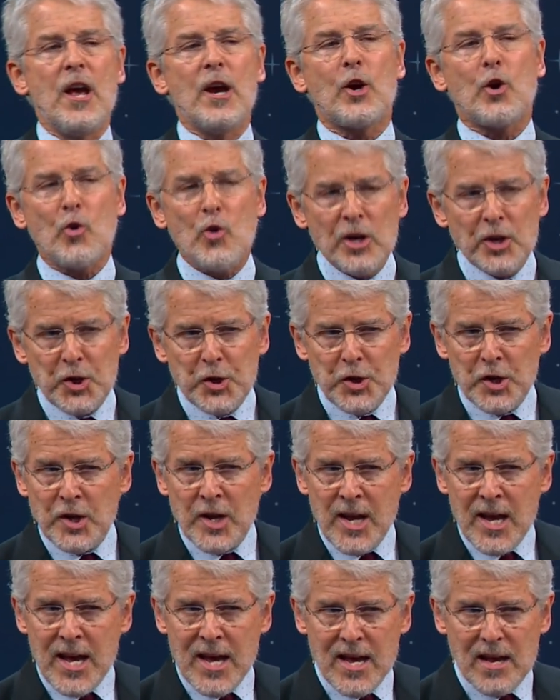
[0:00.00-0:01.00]
Christian
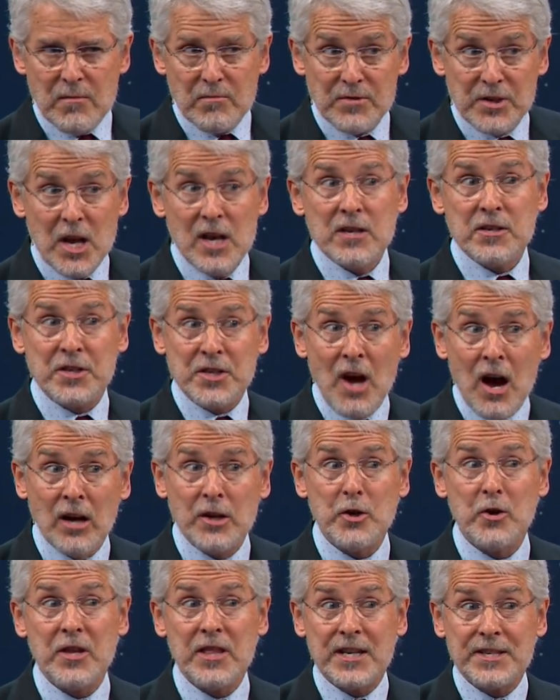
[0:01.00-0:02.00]
hymns
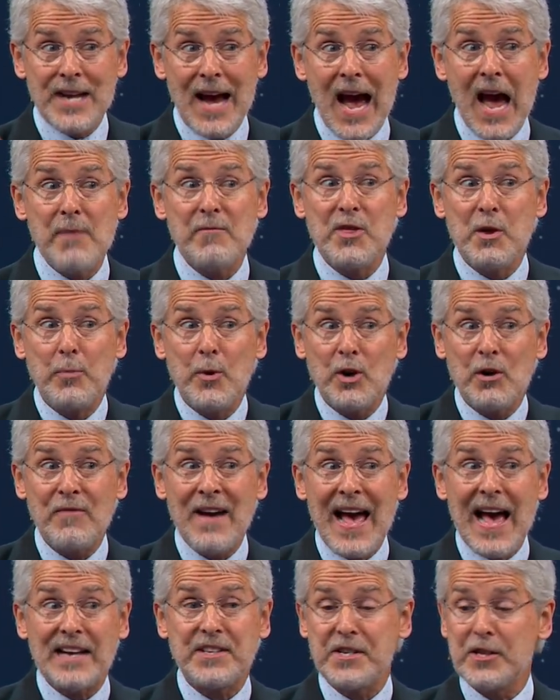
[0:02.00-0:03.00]
sung during the time of the book of
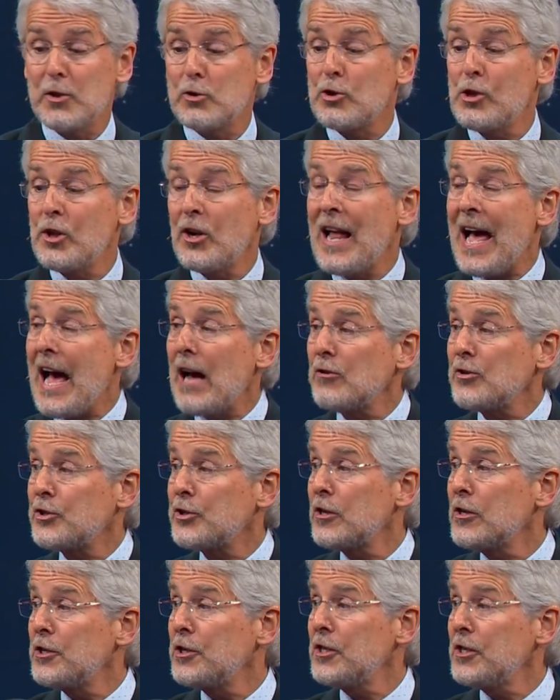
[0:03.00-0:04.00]
Acts in those little house
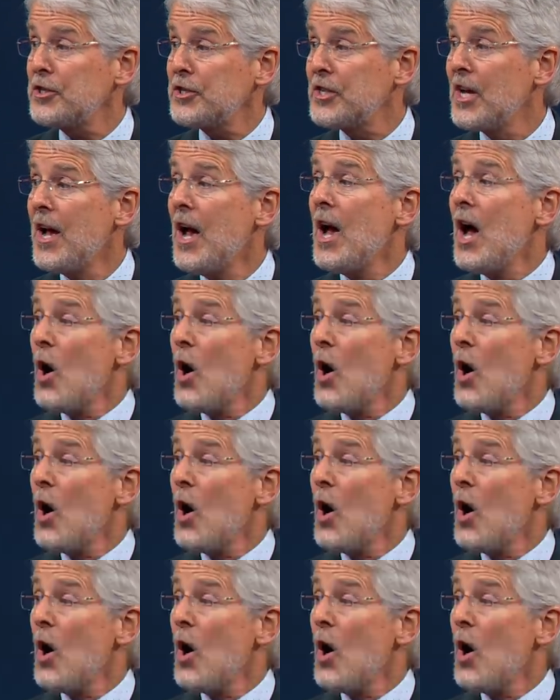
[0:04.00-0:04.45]
churches.